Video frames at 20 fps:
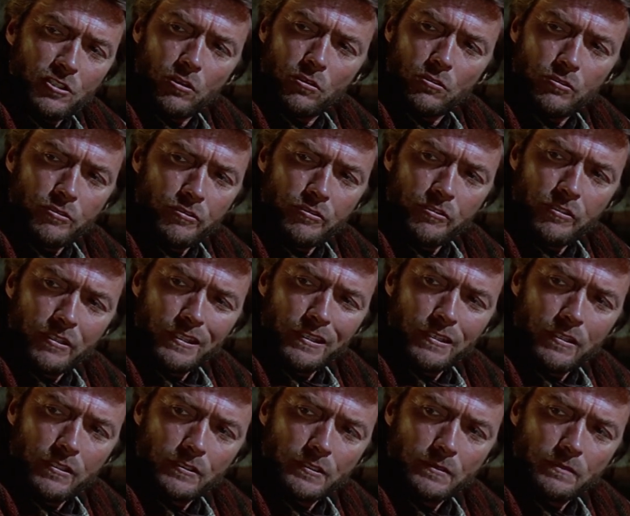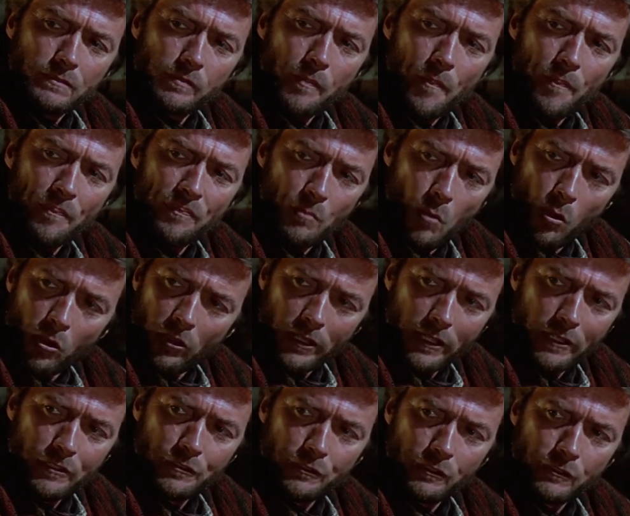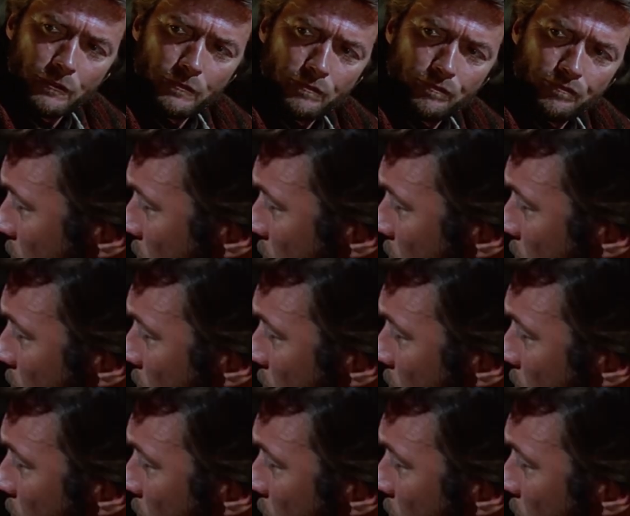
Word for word: soldiers in the garrison? More or less, you know.